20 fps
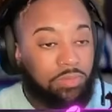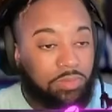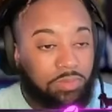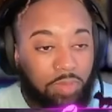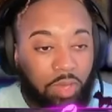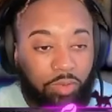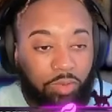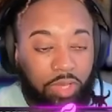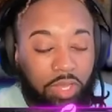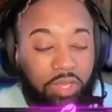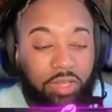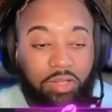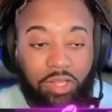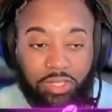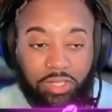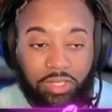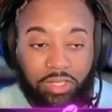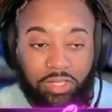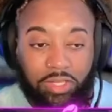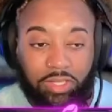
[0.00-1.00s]
Okay,
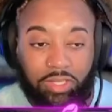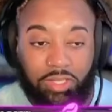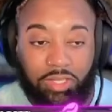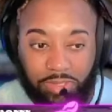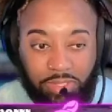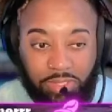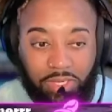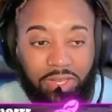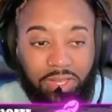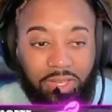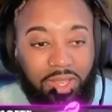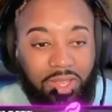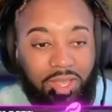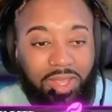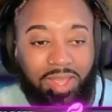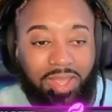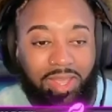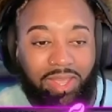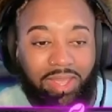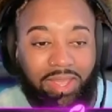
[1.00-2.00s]
click the miscellaneous.
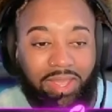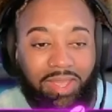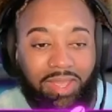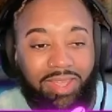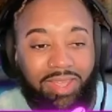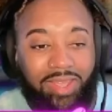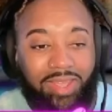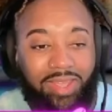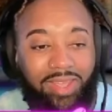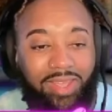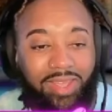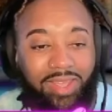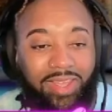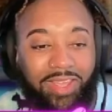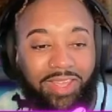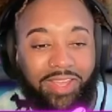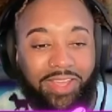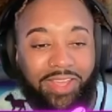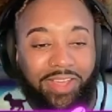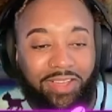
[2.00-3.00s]

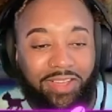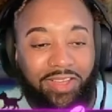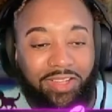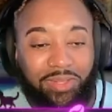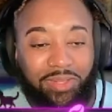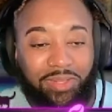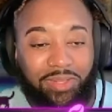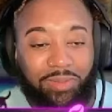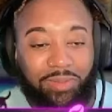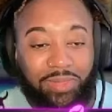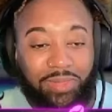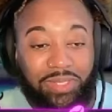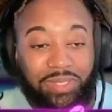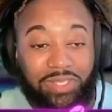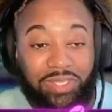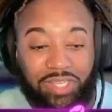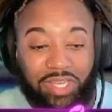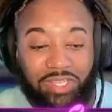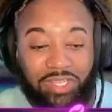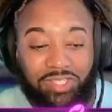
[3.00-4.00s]
Click the
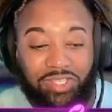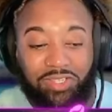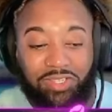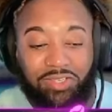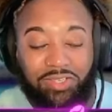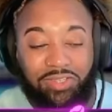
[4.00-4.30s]
miscellaneous section.